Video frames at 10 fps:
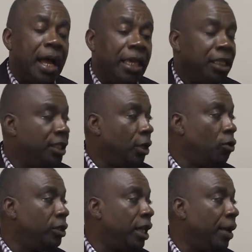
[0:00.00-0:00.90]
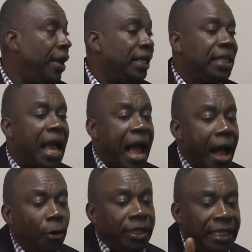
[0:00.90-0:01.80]
in Jerusalem. Say, so
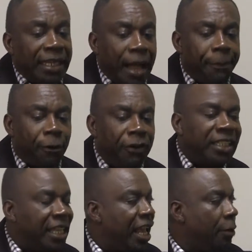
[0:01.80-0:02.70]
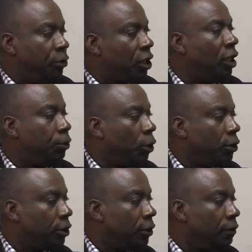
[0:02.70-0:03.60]
how did that prophecy help scriptures?